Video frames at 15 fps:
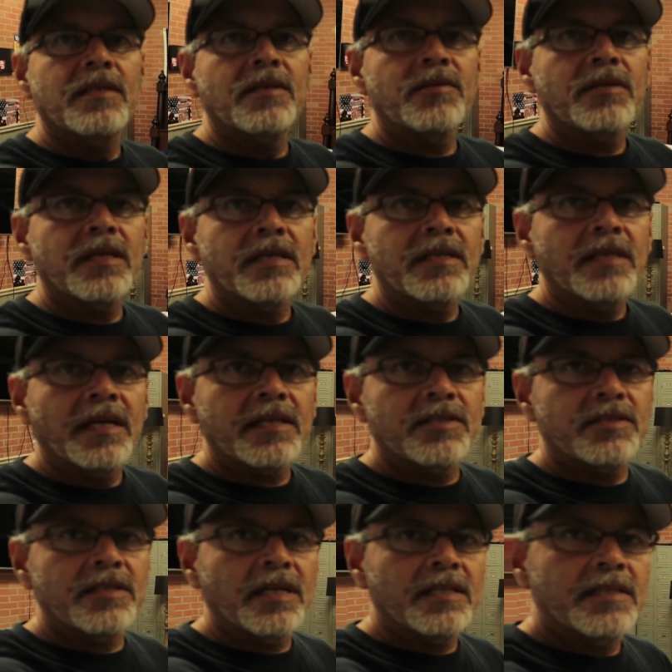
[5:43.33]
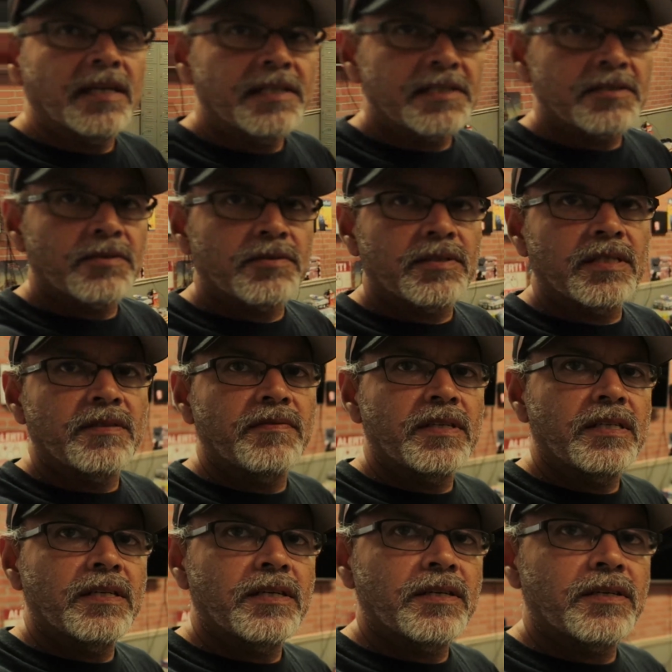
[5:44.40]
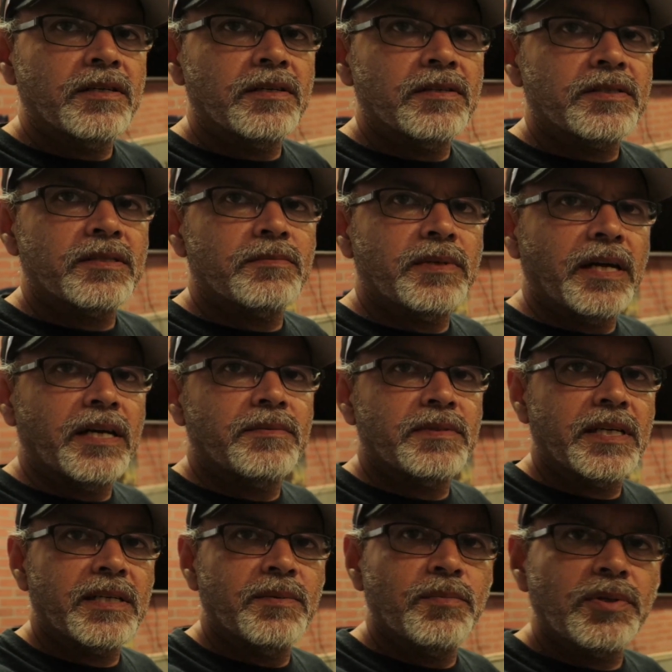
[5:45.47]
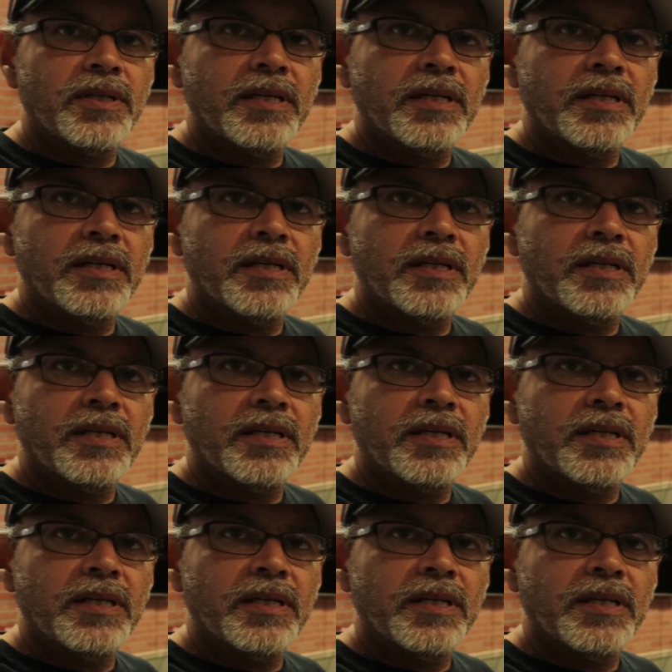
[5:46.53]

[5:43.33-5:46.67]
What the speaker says: Okay, yeah, because you got a nice little TV here, some games they can